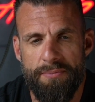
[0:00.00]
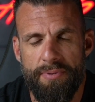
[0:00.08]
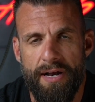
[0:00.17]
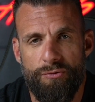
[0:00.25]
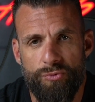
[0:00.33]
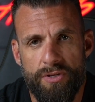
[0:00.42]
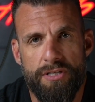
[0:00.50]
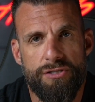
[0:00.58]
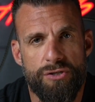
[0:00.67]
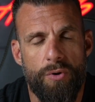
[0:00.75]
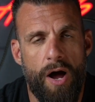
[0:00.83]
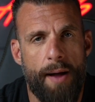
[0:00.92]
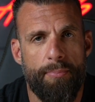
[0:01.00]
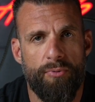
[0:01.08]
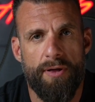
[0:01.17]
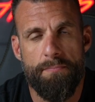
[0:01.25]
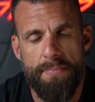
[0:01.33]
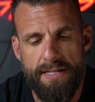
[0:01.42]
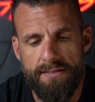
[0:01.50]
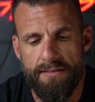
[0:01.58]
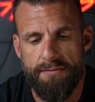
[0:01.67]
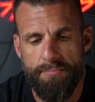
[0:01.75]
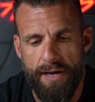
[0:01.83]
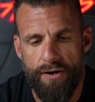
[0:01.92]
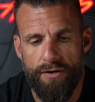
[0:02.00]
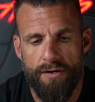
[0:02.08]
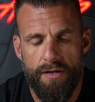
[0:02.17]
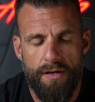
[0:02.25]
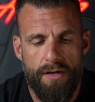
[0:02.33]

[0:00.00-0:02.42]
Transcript: But I really do operate mentally better